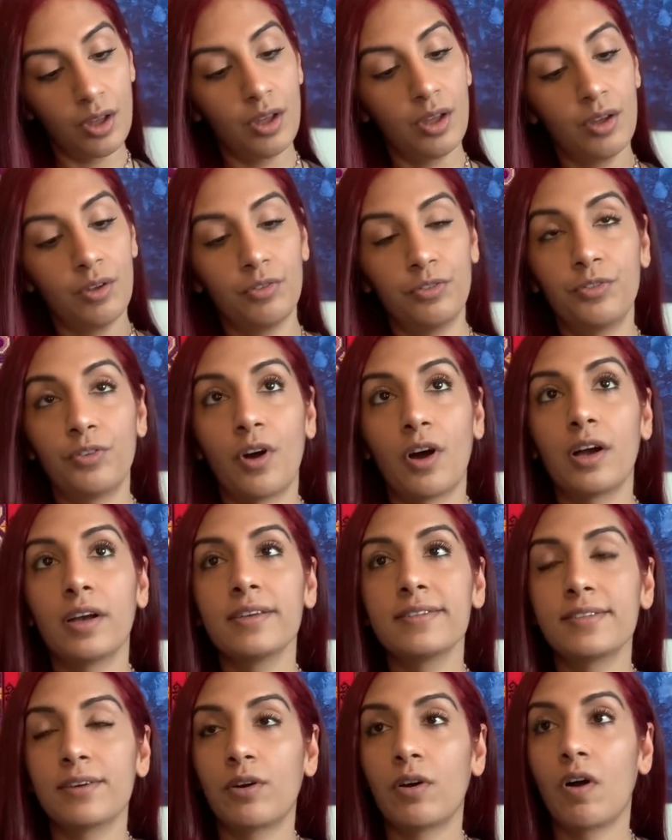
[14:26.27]

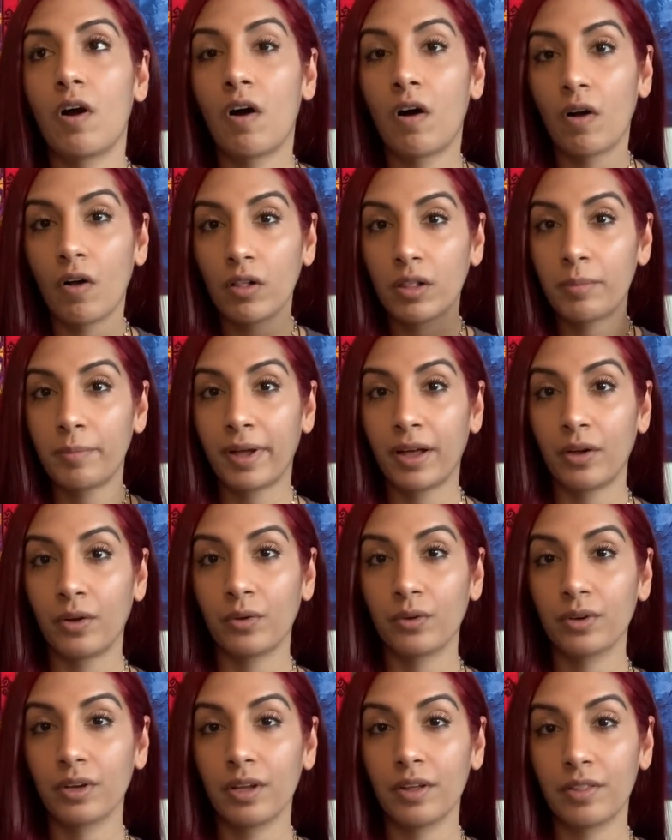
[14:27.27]
Frogs are
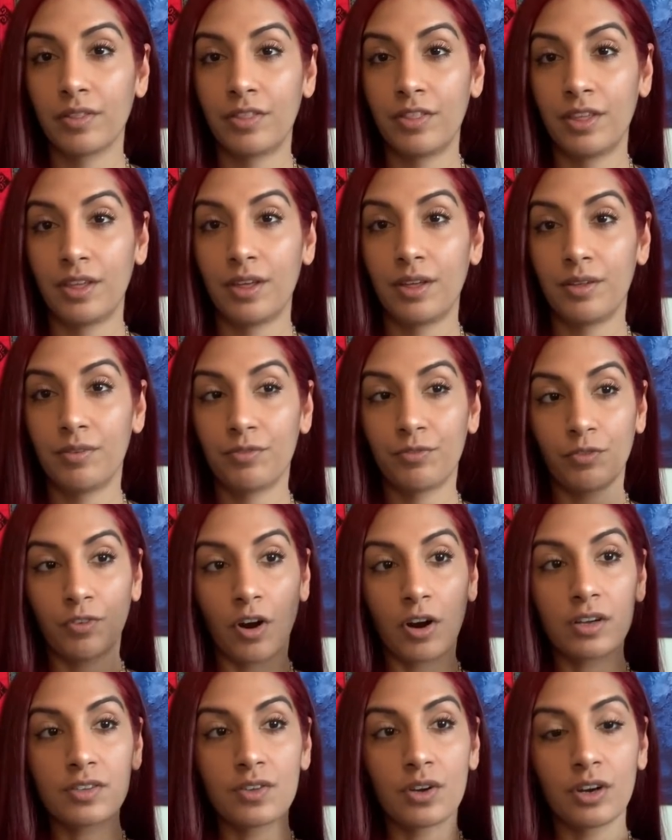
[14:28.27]

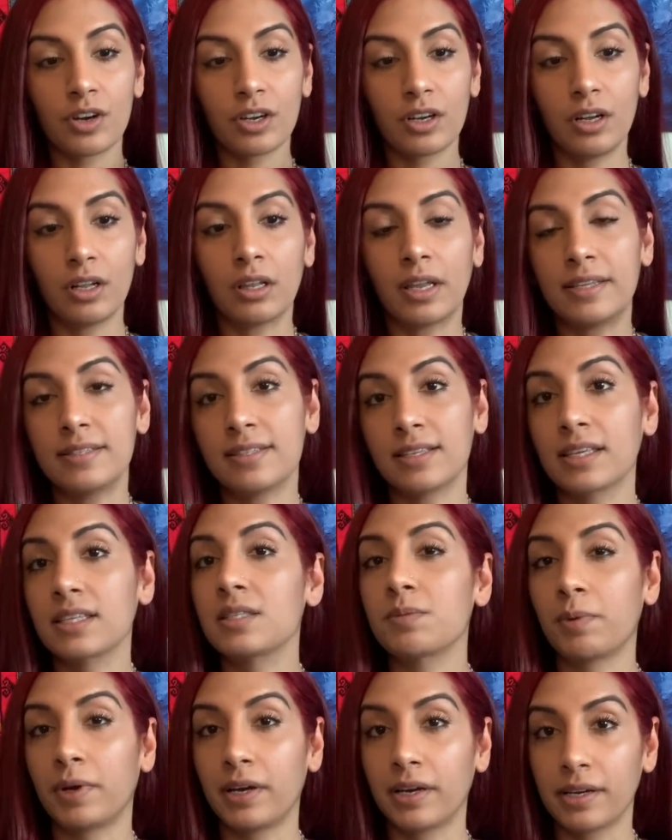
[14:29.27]
frogs are cleansing
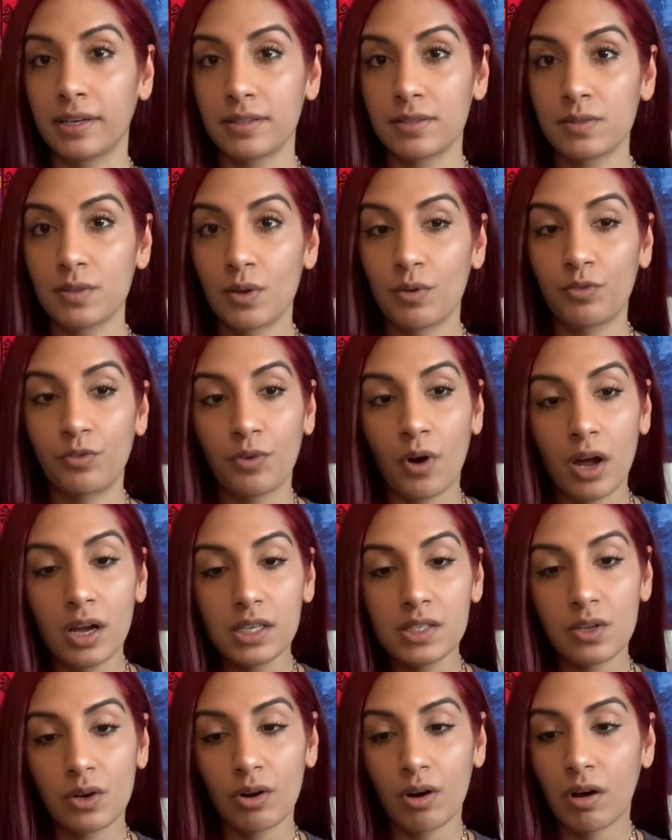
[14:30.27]
spirits.
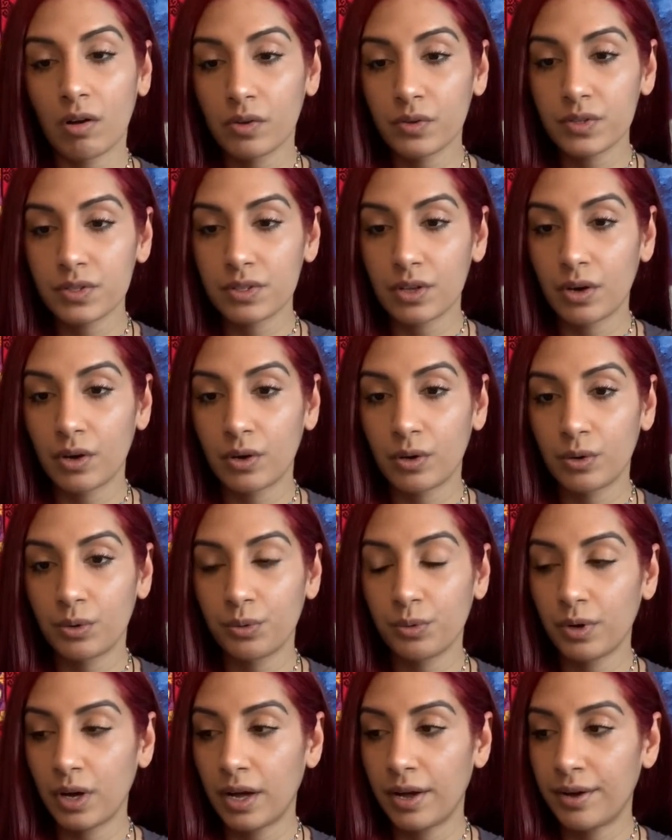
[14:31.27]
Frogs are
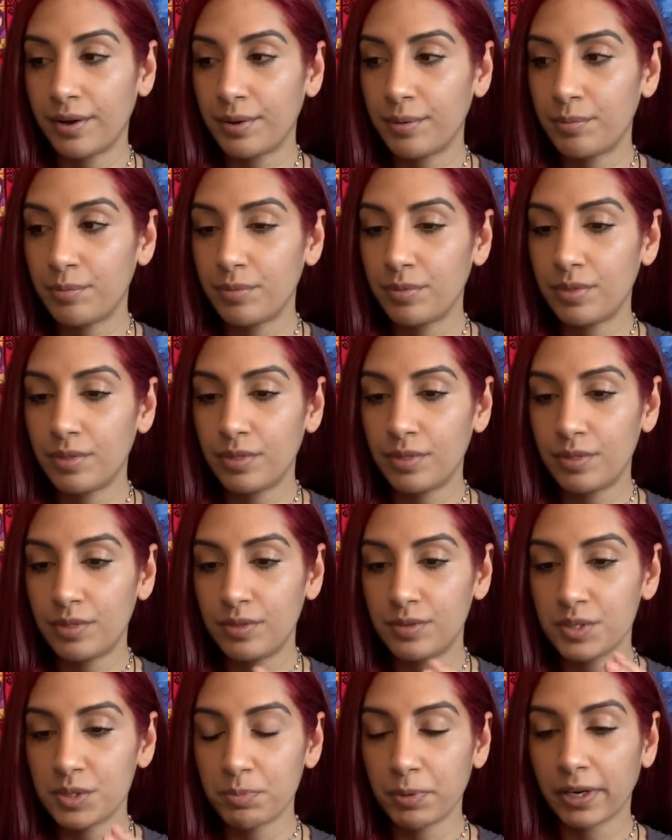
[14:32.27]
also
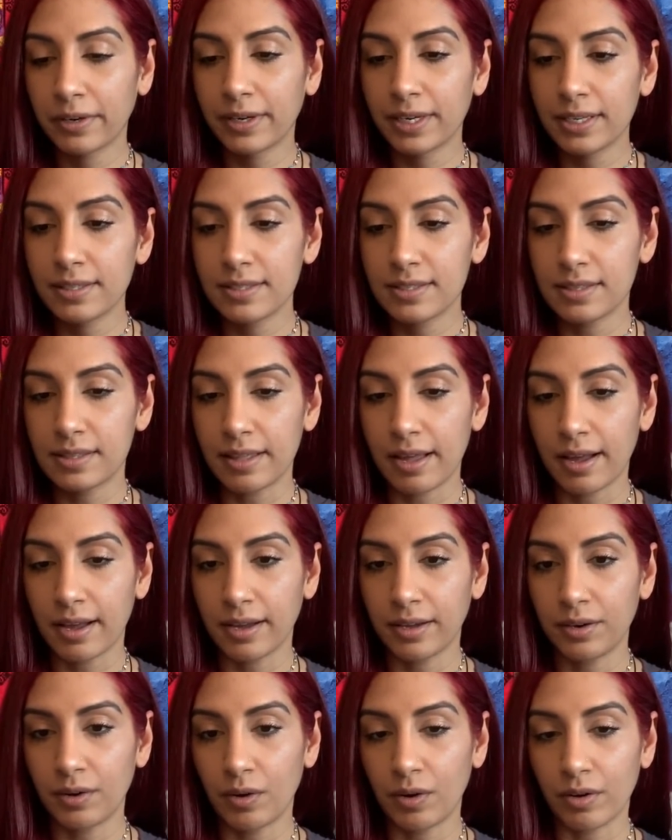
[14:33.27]
spirits
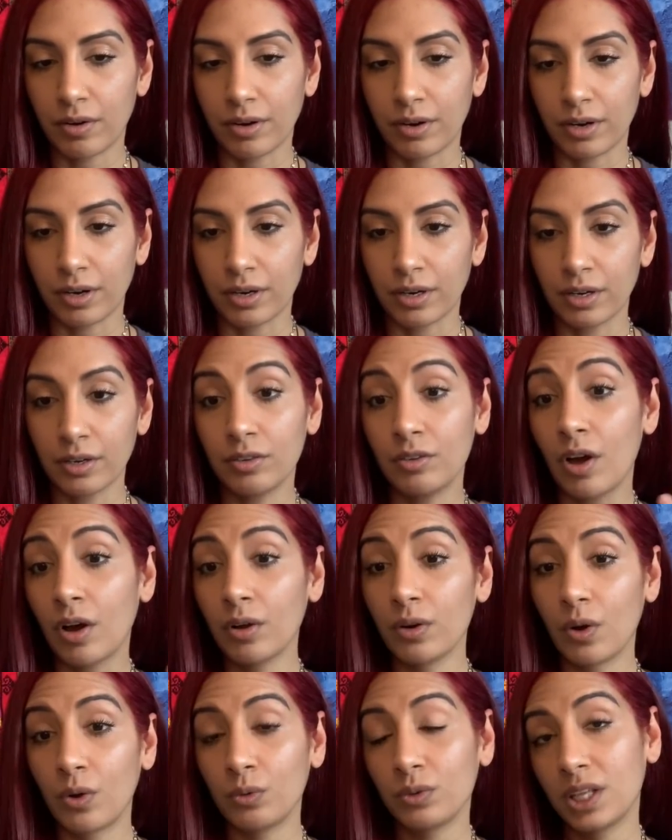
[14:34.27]
that are not
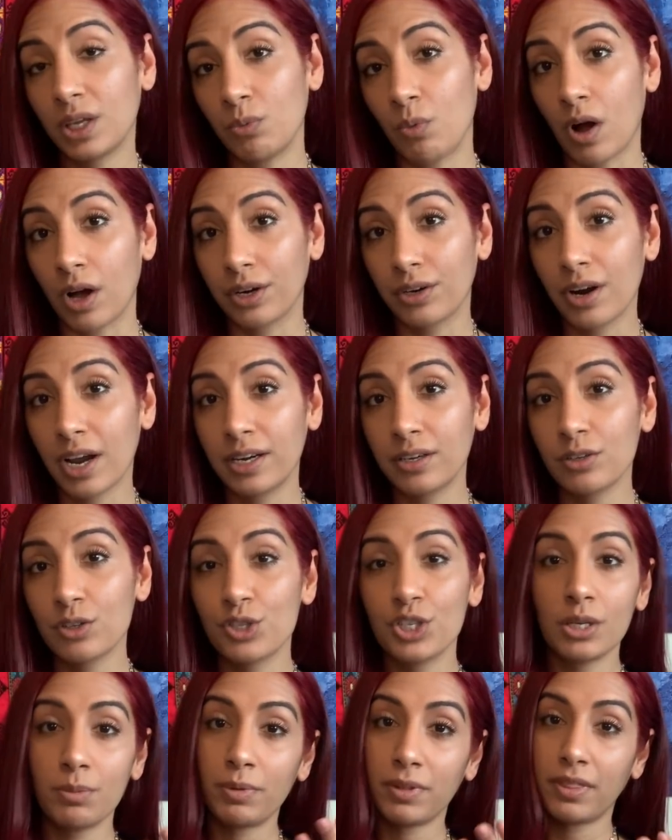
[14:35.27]
only water
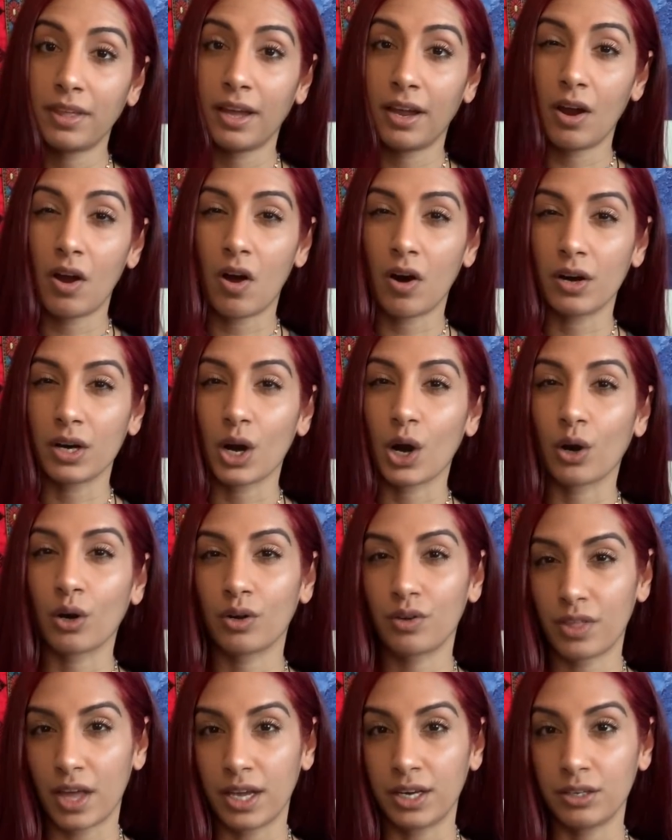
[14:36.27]
energy, but they are
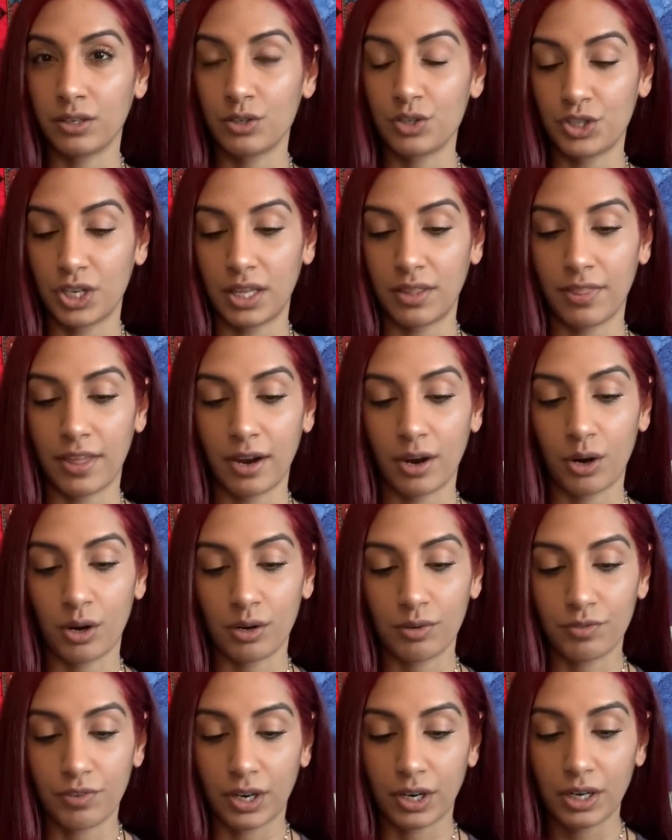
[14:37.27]
earth energy. They're a
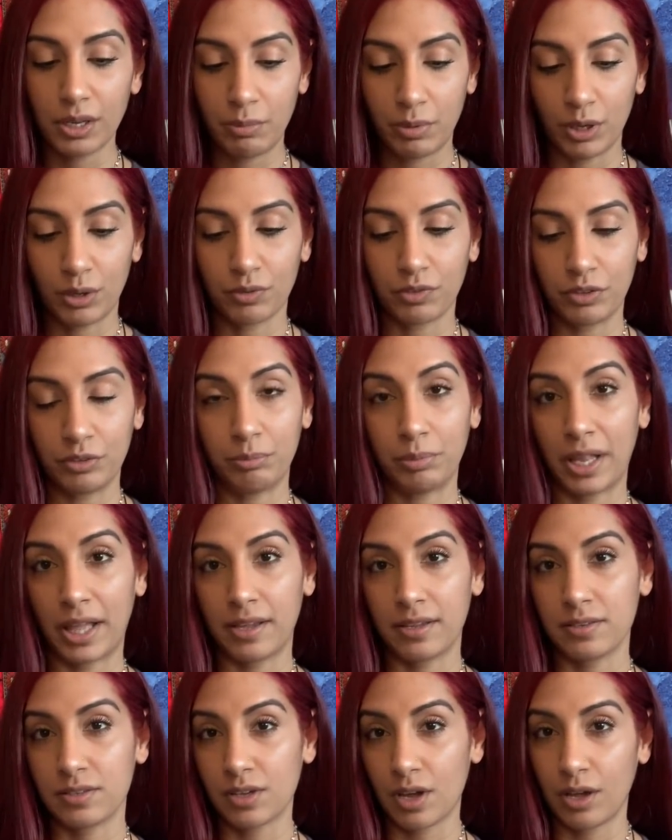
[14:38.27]
very beautiful
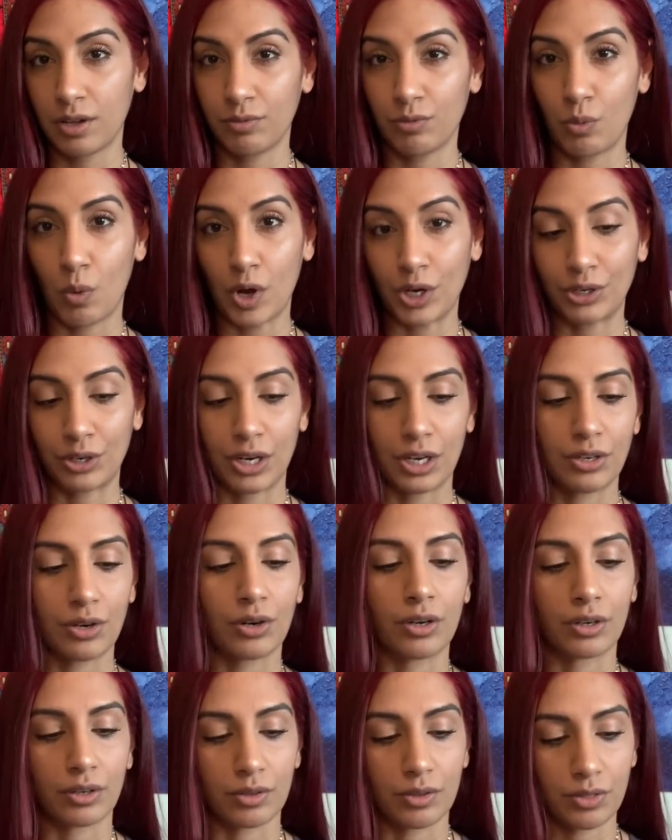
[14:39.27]
blend of water and
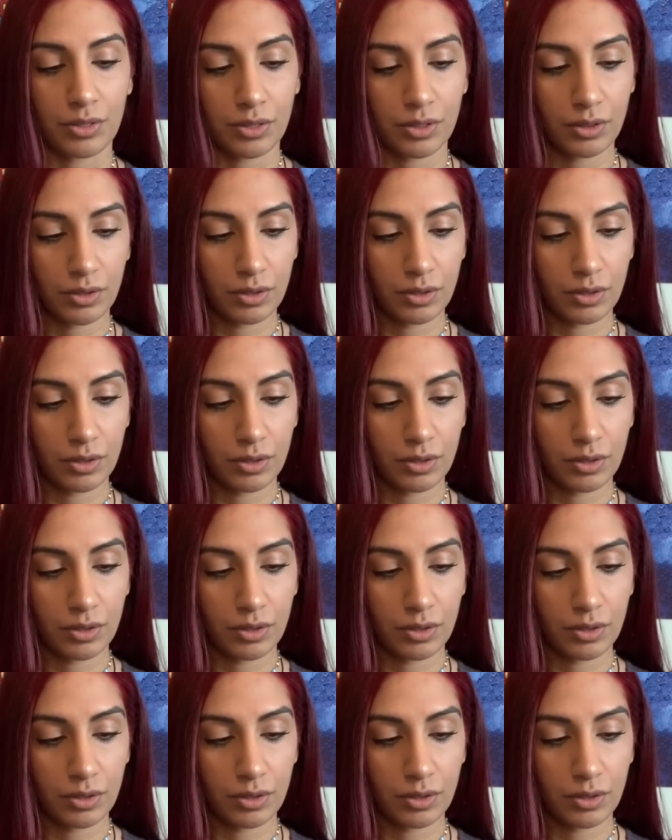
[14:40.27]
earth.